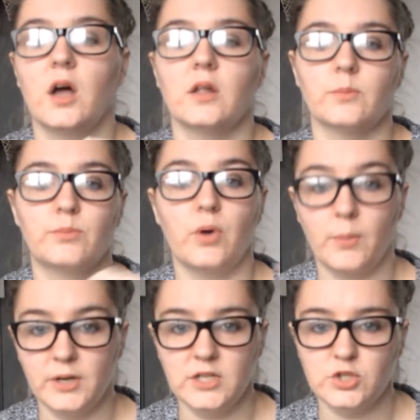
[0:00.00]
I'll
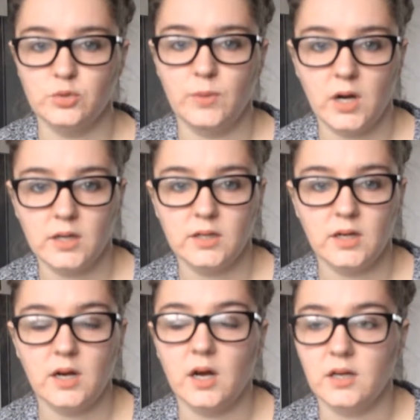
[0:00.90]
properly do my
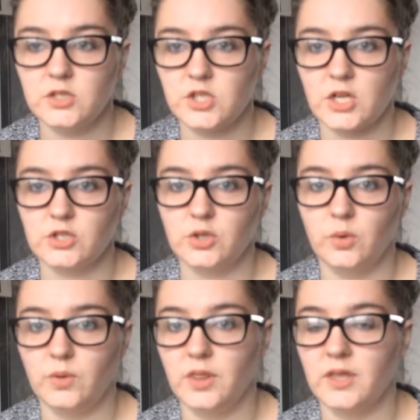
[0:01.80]

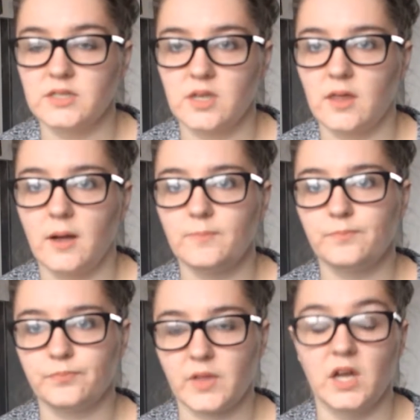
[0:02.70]
eyeshadow and things like that,
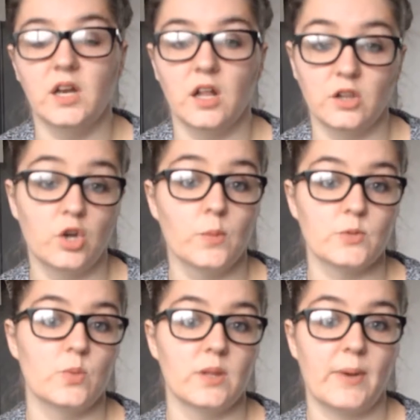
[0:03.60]
and I'll go
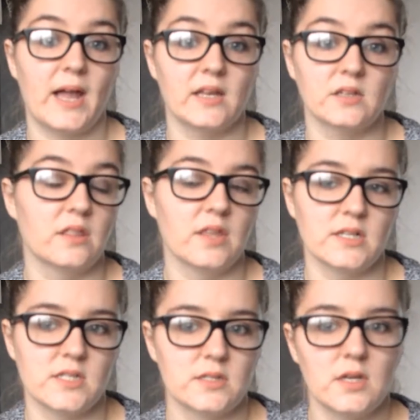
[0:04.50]
in with a palette and things,